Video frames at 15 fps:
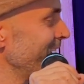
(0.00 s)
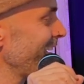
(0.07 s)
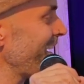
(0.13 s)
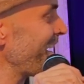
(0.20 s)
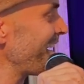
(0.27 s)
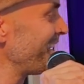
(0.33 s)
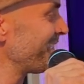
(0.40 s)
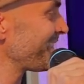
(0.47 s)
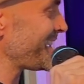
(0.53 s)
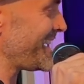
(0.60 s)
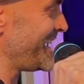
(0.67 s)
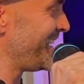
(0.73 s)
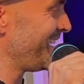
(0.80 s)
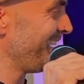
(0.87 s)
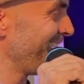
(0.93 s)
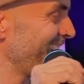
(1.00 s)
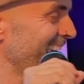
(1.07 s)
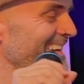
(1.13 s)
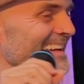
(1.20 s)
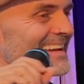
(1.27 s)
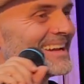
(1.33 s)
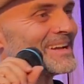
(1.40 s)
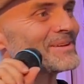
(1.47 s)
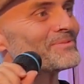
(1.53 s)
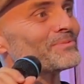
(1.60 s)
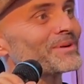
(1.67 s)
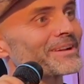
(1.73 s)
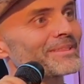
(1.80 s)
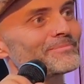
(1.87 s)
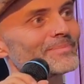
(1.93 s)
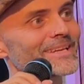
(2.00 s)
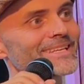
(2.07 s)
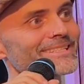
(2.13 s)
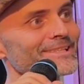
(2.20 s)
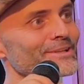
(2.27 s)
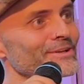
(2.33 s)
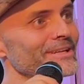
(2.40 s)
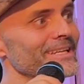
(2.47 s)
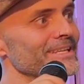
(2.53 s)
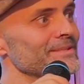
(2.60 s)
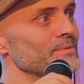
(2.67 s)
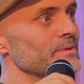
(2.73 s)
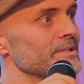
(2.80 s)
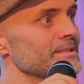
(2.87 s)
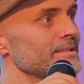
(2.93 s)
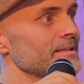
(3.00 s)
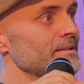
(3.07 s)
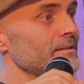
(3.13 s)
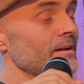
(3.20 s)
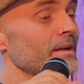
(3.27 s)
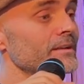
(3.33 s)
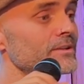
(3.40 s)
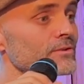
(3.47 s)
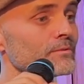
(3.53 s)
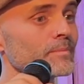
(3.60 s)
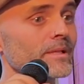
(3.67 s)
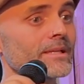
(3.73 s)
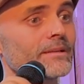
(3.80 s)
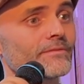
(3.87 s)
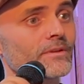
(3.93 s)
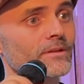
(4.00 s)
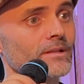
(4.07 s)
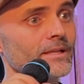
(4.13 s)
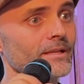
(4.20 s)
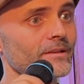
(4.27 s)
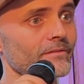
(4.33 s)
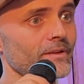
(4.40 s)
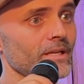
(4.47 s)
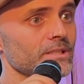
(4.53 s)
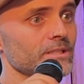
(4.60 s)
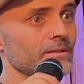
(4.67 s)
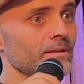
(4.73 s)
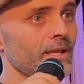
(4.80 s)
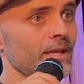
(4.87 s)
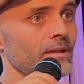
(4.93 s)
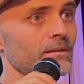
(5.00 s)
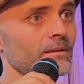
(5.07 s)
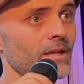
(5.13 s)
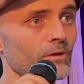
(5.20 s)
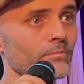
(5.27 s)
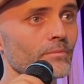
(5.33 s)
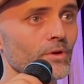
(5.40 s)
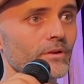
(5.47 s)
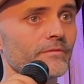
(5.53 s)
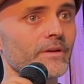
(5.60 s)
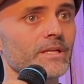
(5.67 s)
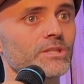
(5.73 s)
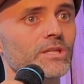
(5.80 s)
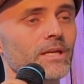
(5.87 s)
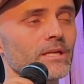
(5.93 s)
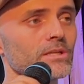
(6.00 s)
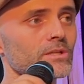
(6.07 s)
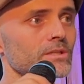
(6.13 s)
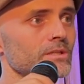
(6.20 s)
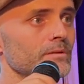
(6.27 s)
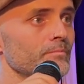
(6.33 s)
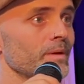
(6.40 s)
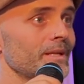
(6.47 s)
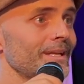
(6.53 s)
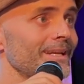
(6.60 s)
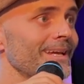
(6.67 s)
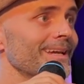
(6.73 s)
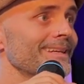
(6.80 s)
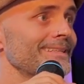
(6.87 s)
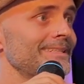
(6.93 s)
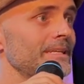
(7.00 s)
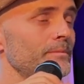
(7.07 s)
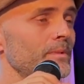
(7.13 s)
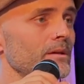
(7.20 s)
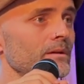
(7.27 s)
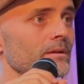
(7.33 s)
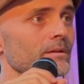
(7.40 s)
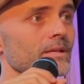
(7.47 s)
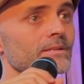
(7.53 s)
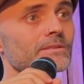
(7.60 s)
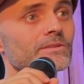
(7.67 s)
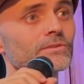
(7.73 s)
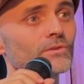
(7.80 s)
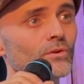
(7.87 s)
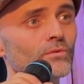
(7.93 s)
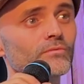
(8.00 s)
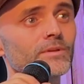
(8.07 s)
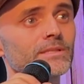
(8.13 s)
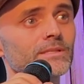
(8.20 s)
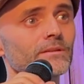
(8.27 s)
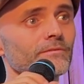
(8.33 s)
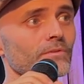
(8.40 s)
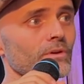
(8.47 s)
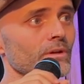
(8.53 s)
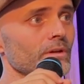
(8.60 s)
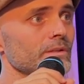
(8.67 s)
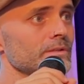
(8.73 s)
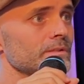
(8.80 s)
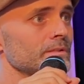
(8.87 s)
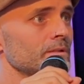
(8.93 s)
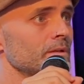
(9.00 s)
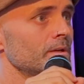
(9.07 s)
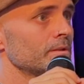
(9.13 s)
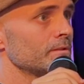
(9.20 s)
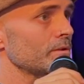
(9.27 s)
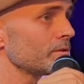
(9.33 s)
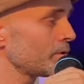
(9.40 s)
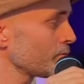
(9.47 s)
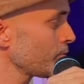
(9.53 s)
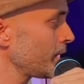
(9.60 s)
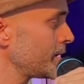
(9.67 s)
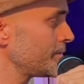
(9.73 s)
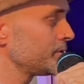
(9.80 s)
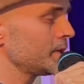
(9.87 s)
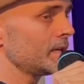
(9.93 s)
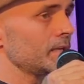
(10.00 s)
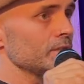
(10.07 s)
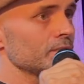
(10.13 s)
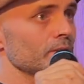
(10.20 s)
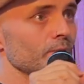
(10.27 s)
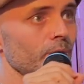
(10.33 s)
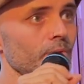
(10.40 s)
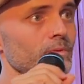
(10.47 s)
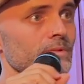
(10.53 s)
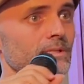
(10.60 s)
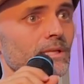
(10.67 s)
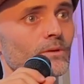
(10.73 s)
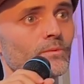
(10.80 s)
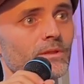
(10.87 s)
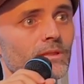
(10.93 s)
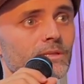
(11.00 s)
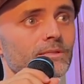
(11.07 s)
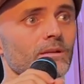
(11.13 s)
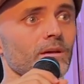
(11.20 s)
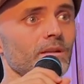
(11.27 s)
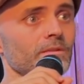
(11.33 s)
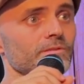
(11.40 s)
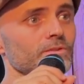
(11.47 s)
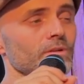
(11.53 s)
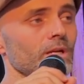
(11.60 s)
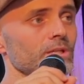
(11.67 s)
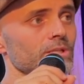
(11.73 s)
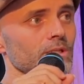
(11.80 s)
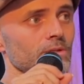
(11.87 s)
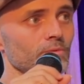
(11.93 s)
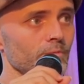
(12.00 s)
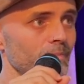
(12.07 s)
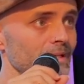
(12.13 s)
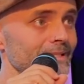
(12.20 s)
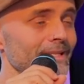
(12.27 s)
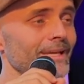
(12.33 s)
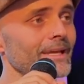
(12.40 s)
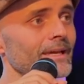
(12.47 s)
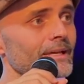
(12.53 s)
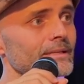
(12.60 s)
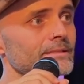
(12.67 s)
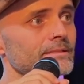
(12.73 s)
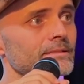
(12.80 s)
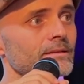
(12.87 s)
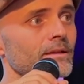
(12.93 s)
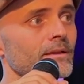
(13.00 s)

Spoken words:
And one of the biggest learnings was that I do believe that collective action can help motivate change, but in academia, it's so risk averse that the rate of change that we would see with this kind of strategy would be decades.